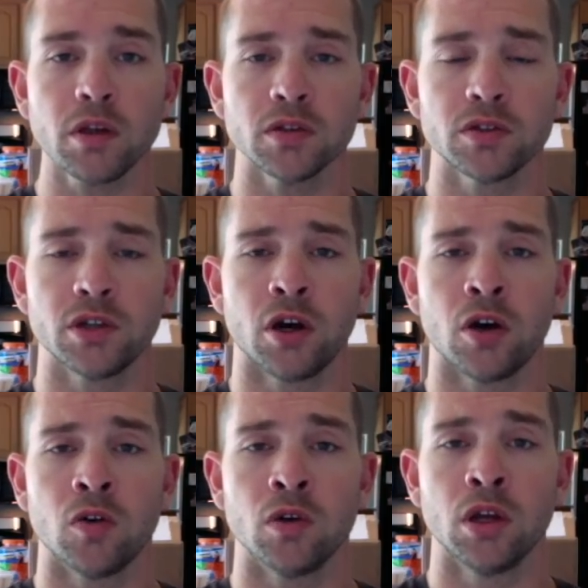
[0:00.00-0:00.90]

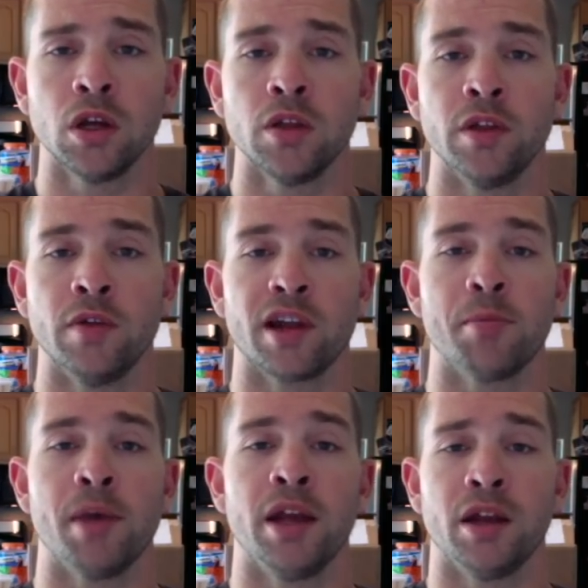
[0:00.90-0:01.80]
So they
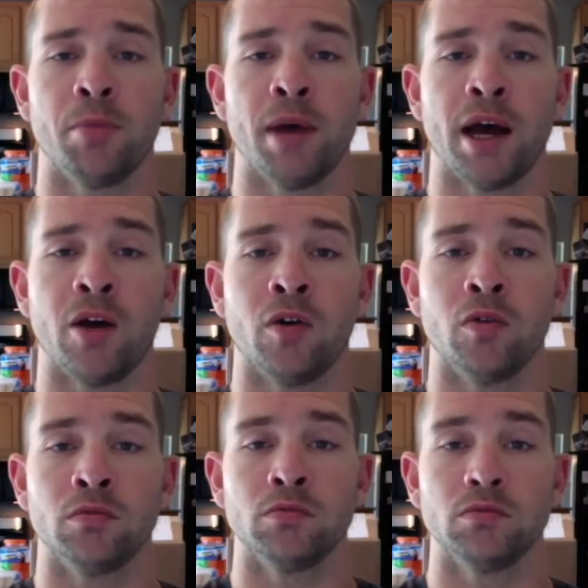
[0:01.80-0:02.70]
recommend about
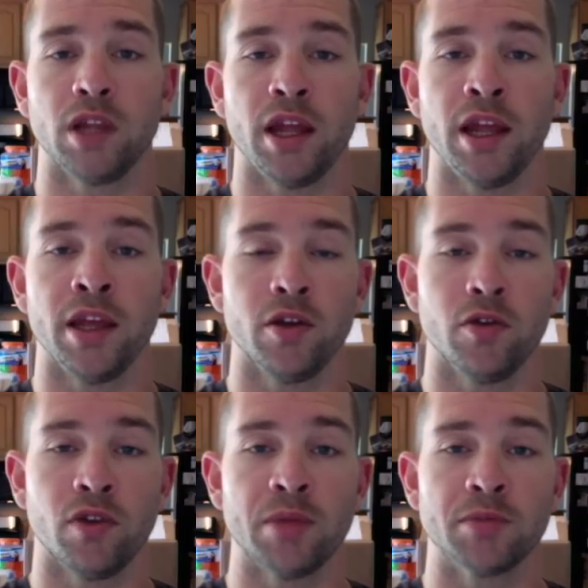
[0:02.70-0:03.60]
8
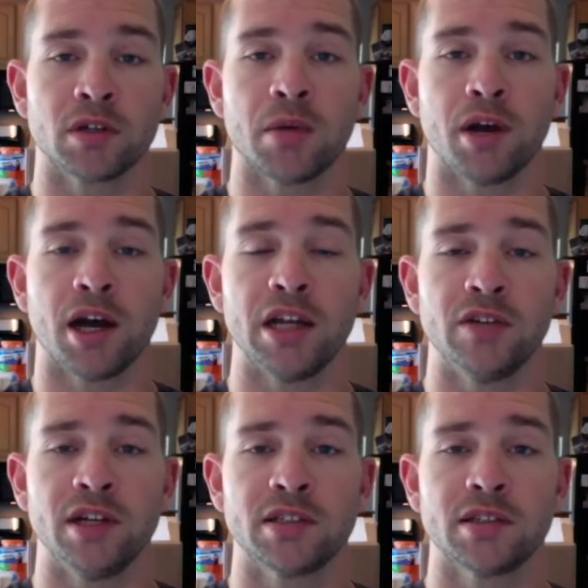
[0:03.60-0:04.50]
grams of
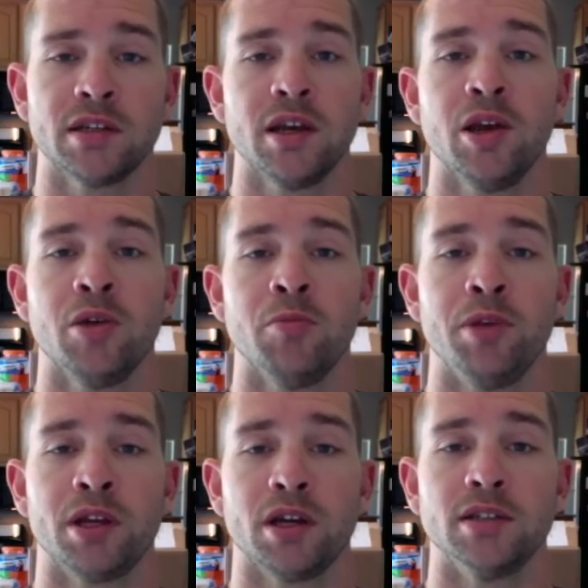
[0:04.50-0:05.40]
carbohydrates
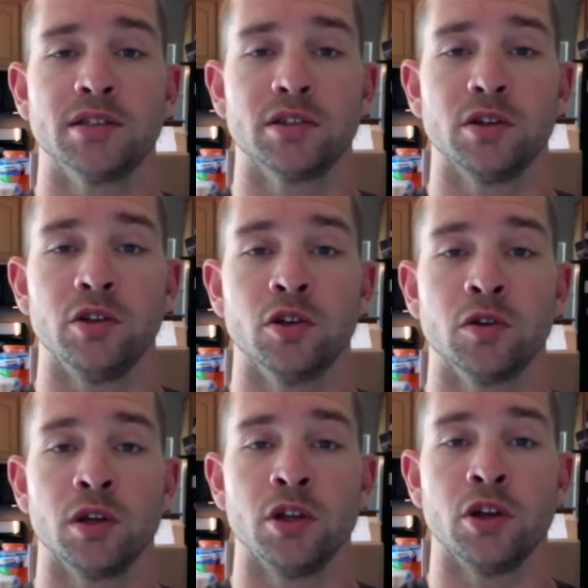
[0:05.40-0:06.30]
because
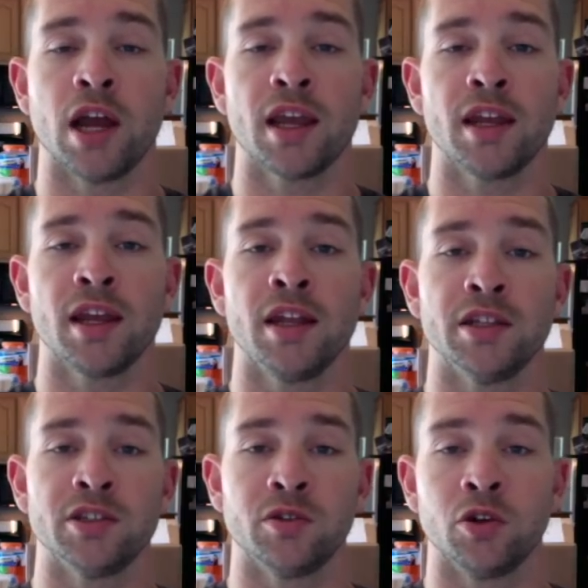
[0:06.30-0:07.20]
you're not getting any
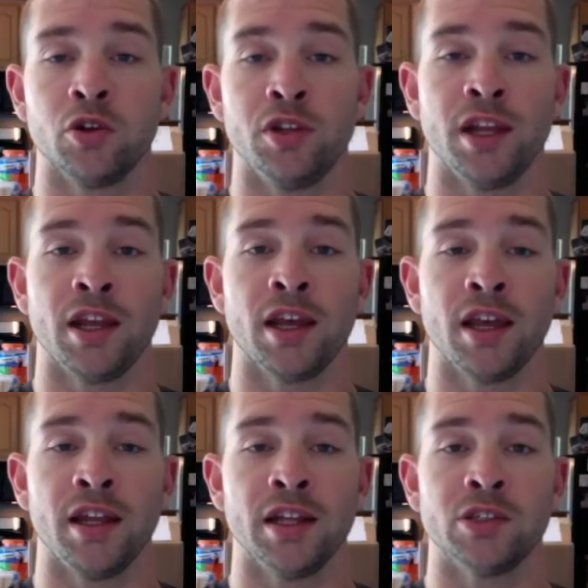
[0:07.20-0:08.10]
insulin, or you didn't get
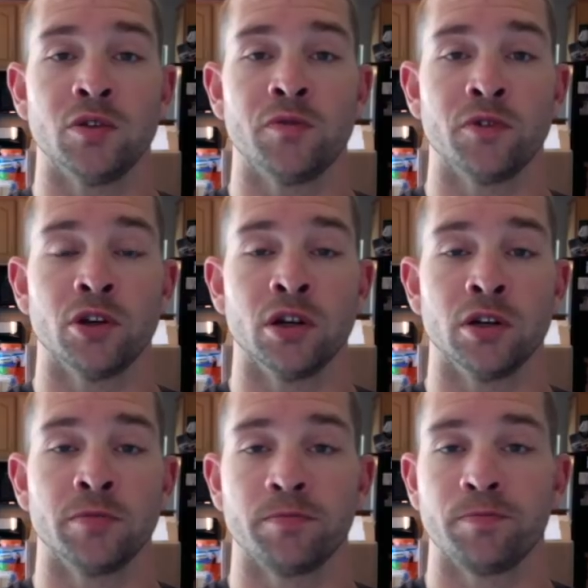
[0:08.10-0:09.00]
any insulin for
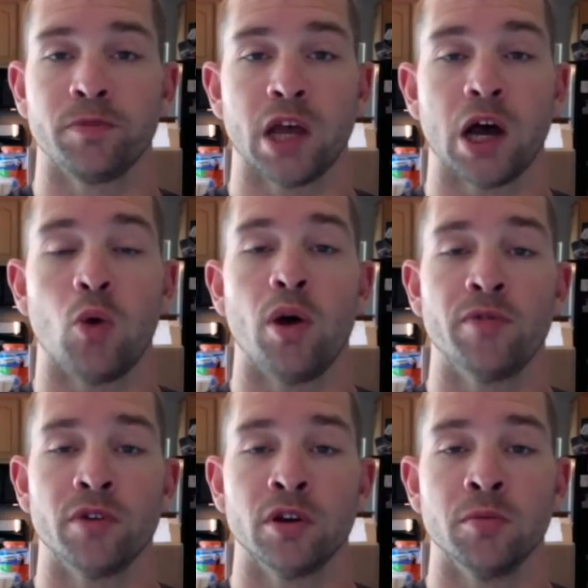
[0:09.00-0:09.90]

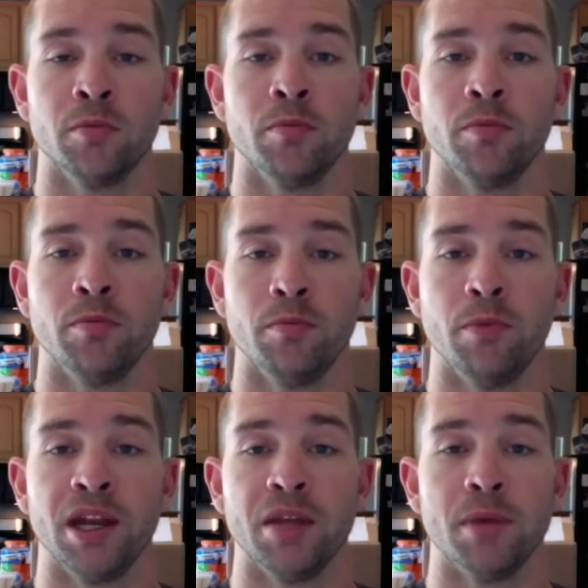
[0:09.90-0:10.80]
however
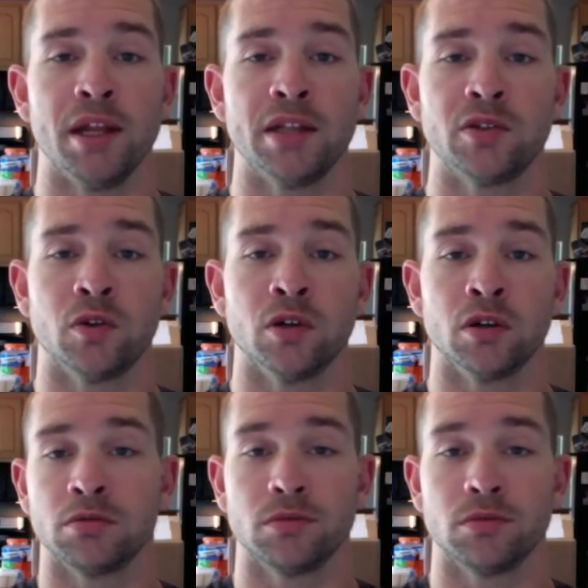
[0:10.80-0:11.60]
many minutes or